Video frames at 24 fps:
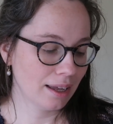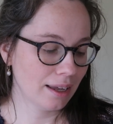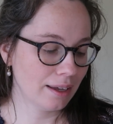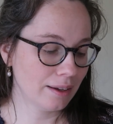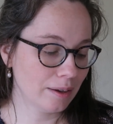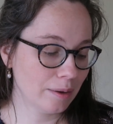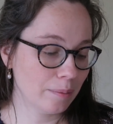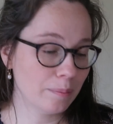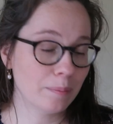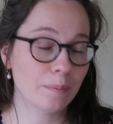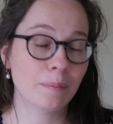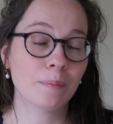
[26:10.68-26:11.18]

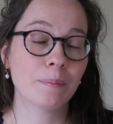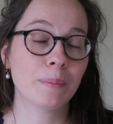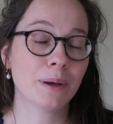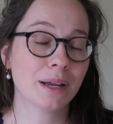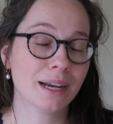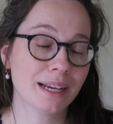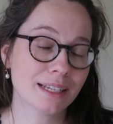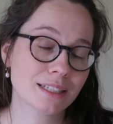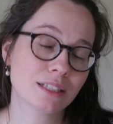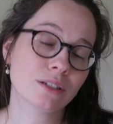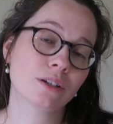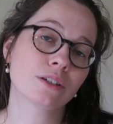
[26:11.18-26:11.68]
Um,
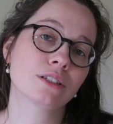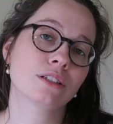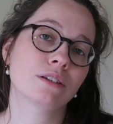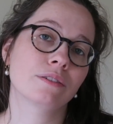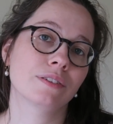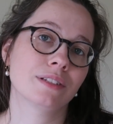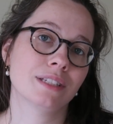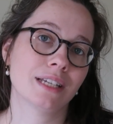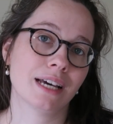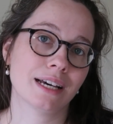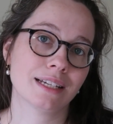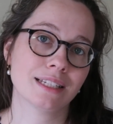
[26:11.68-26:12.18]
but it's also a
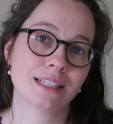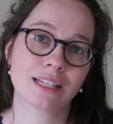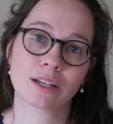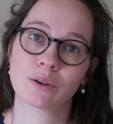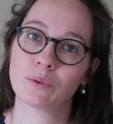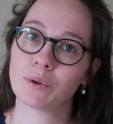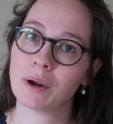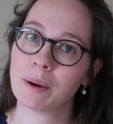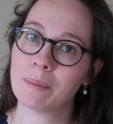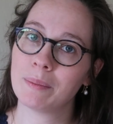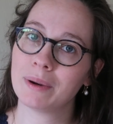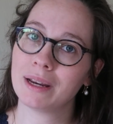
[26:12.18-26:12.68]

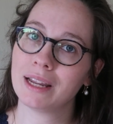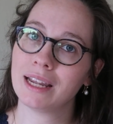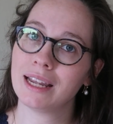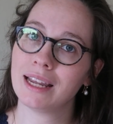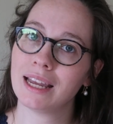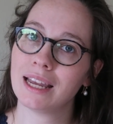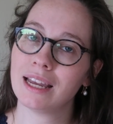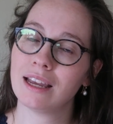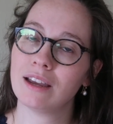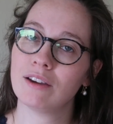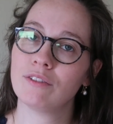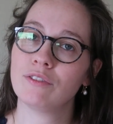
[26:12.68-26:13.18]
fantastic
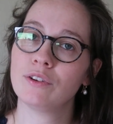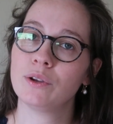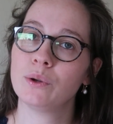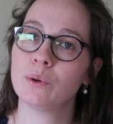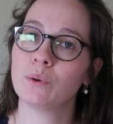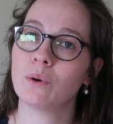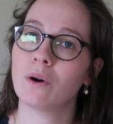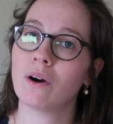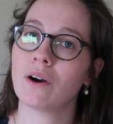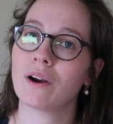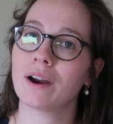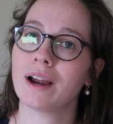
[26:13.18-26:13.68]
remedy if
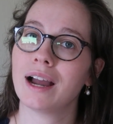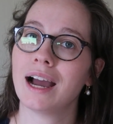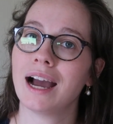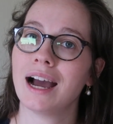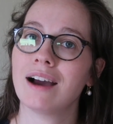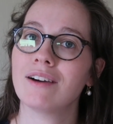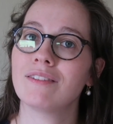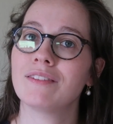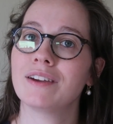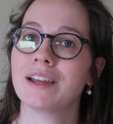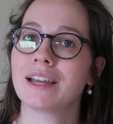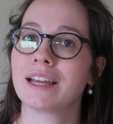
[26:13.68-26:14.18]
you are
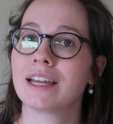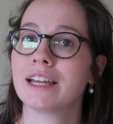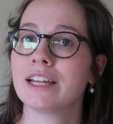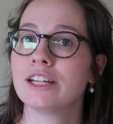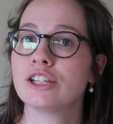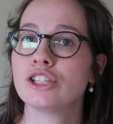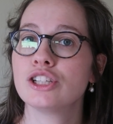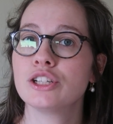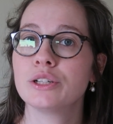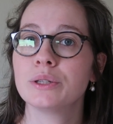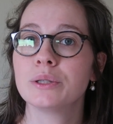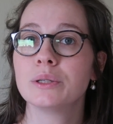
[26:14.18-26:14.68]
having
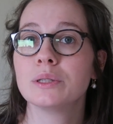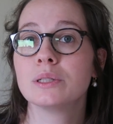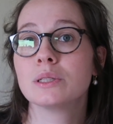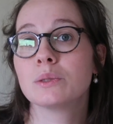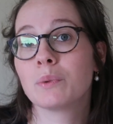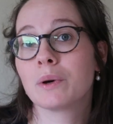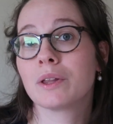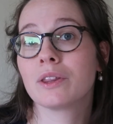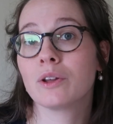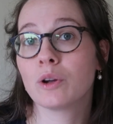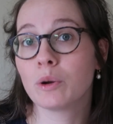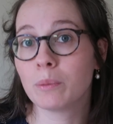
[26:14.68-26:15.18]

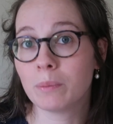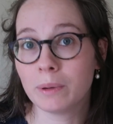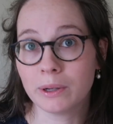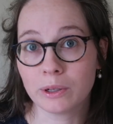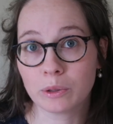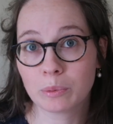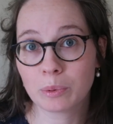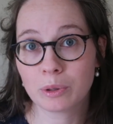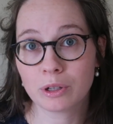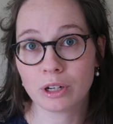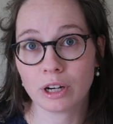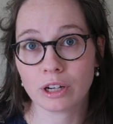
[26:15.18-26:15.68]
issues with your
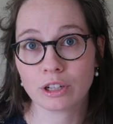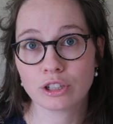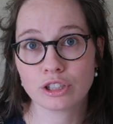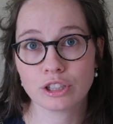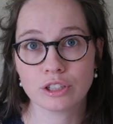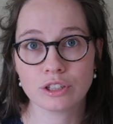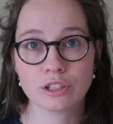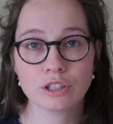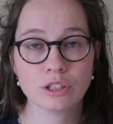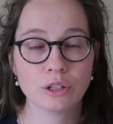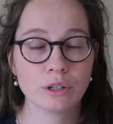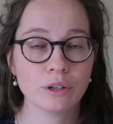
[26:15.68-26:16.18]
milk
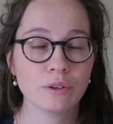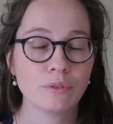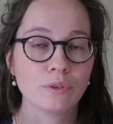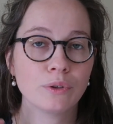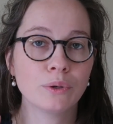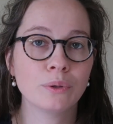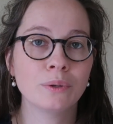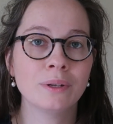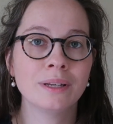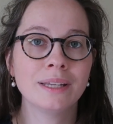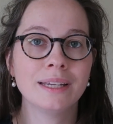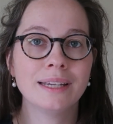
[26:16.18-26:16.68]
production. So
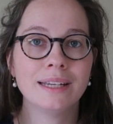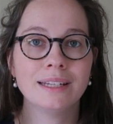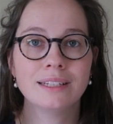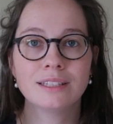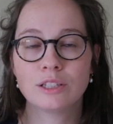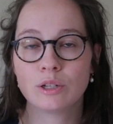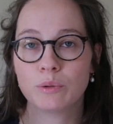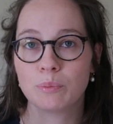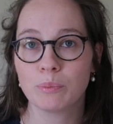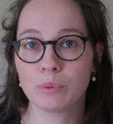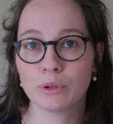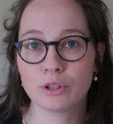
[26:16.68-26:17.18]
if you
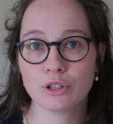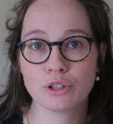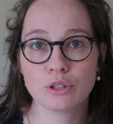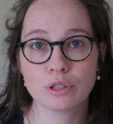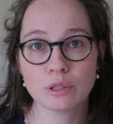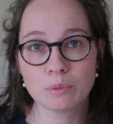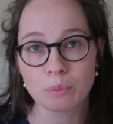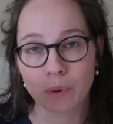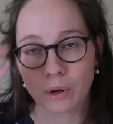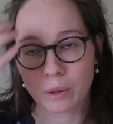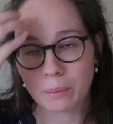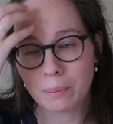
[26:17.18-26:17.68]
need to
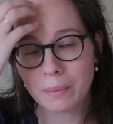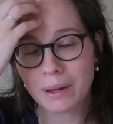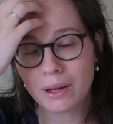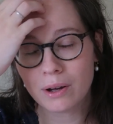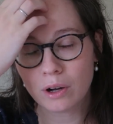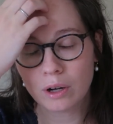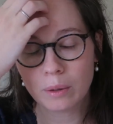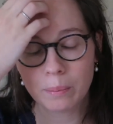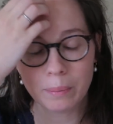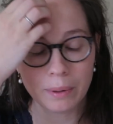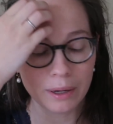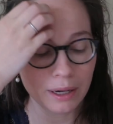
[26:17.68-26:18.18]
produce more
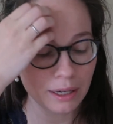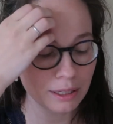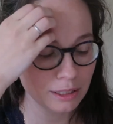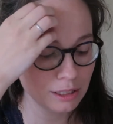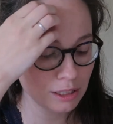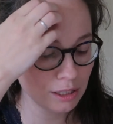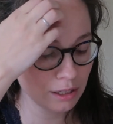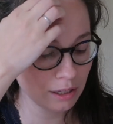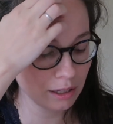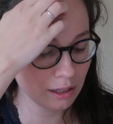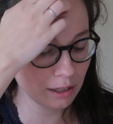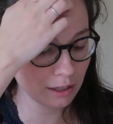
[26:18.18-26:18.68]
milk
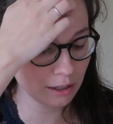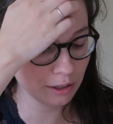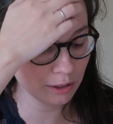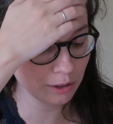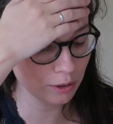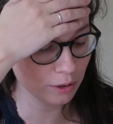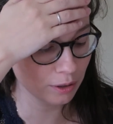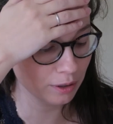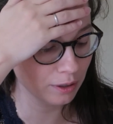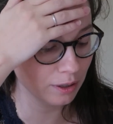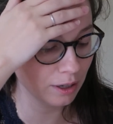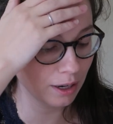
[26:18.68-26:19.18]
but uh,
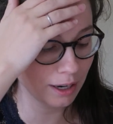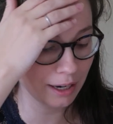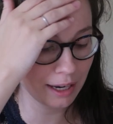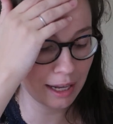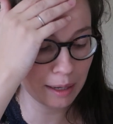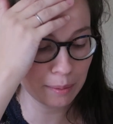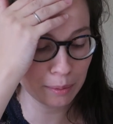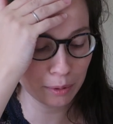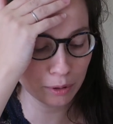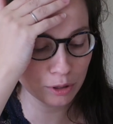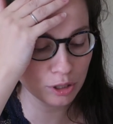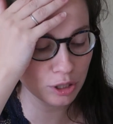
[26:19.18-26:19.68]
you're not
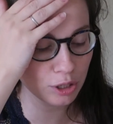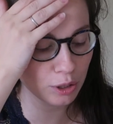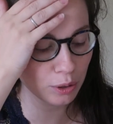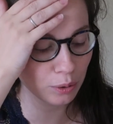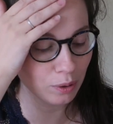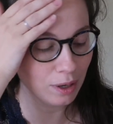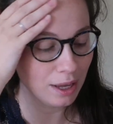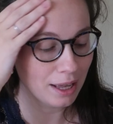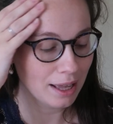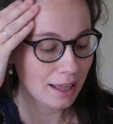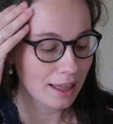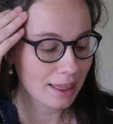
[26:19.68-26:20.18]
able
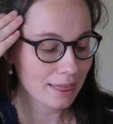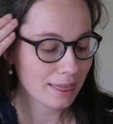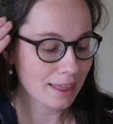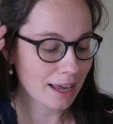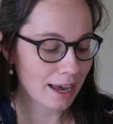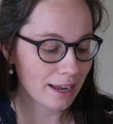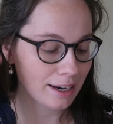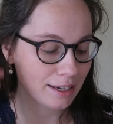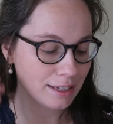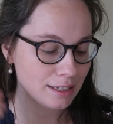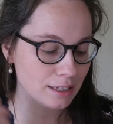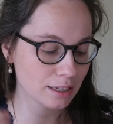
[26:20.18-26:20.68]
to,
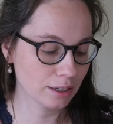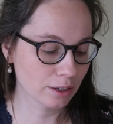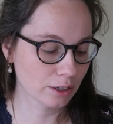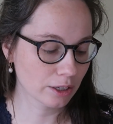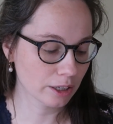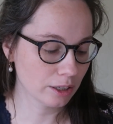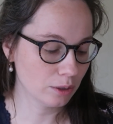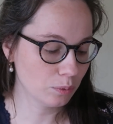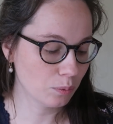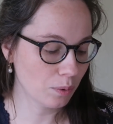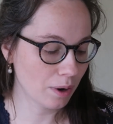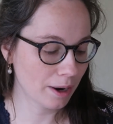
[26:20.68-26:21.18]
that is a
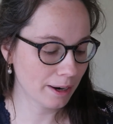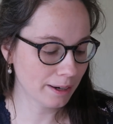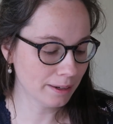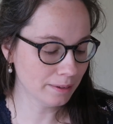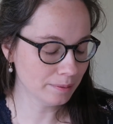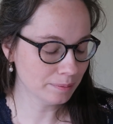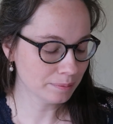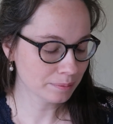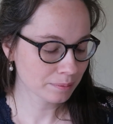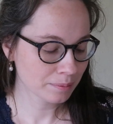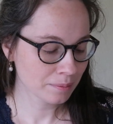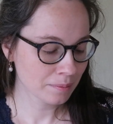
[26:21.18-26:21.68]
good
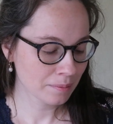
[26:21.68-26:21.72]
one.